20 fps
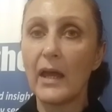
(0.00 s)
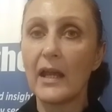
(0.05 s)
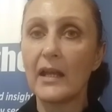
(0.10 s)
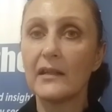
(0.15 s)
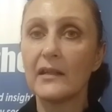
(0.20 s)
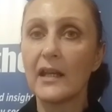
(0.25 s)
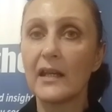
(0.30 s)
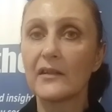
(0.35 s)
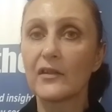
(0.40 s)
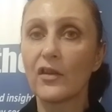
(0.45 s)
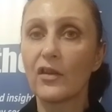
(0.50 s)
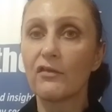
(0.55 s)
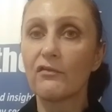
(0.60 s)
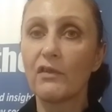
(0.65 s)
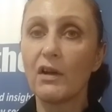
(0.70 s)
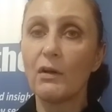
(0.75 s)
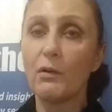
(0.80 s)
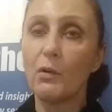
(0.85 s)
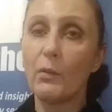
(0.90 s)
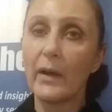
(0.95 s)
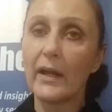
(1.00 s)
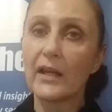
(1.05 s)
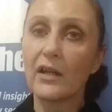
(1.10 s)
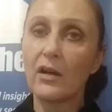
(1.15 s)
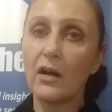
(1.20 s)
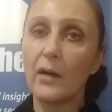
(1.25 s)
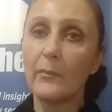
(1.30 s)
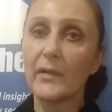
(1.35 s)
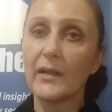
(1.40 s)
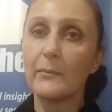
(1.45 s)
and as a throwaway
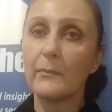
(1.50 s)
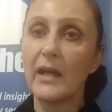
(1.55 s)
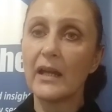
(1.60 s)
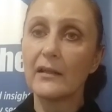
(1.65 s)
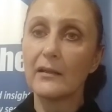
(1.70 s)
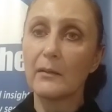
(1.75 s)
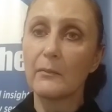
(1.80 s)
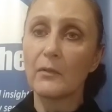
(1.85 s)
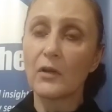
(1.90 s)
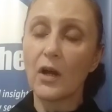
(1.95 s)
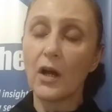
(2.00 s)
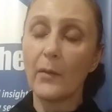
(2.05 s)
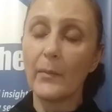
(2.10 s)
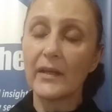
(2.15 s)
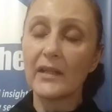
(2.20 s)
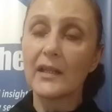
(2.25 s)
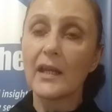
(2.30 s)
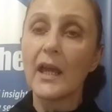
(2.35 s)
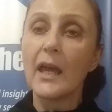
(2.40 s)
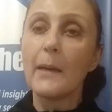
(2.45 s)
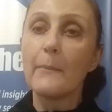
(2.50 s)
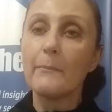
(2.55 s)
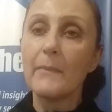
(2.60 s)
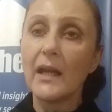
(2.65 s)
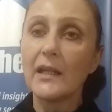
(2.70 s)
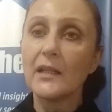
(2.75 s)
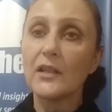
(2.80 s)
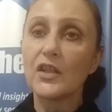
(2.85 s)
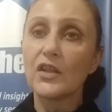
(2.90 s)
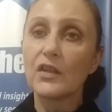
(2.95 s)
comment
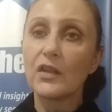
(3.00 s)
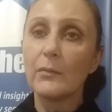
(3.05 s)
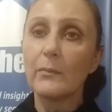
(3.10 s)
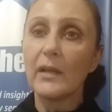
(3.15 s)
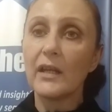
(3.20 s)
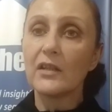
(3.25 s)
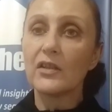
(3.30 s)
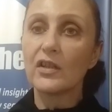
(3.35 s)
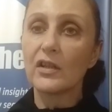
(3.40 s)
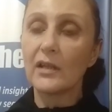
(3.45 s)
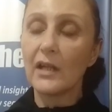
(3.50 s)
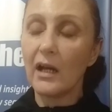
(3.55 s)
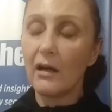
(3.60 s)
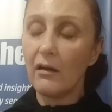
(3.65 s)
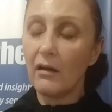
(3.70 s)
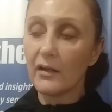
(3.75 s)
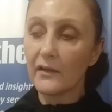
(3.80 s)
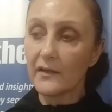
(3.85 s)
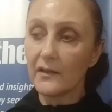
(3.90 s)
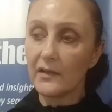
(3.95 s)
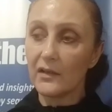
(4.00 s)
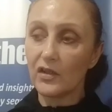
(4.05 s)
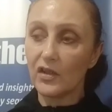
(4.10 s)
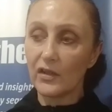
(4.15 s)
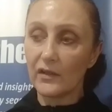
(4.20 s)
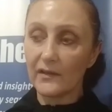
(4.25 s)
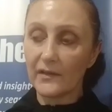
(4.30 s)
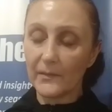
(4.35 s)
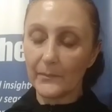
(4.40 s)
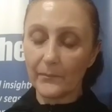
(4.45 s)
managed to mention our
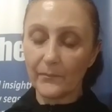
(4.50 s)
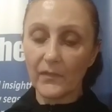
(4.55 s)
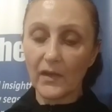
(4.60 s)
hostages.